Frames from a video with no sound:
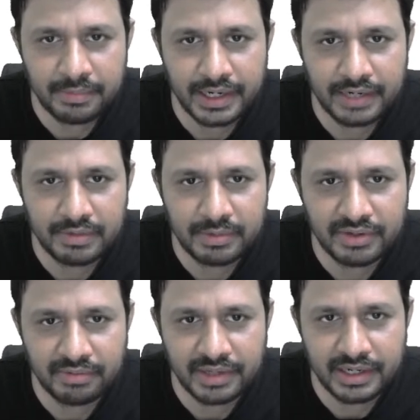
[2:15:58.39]
by 8 will be
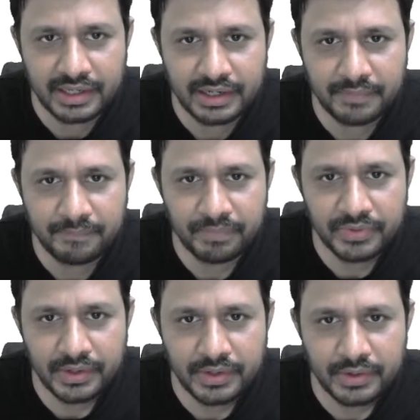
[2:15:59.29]
somewhere here,
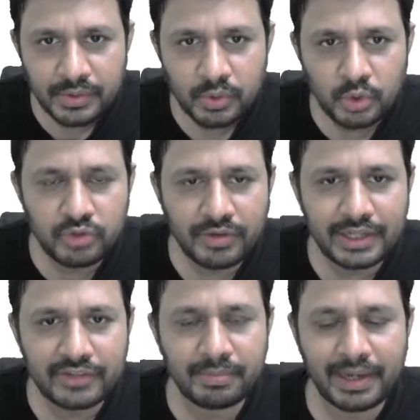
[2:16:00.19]
whose
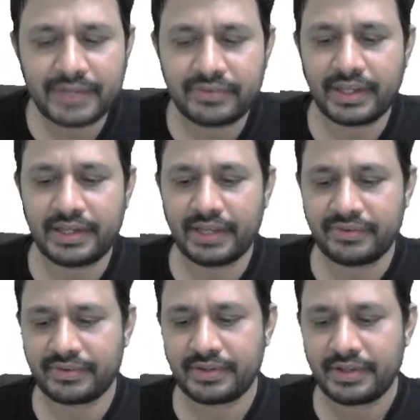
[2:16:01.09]
value is minus a. Yes.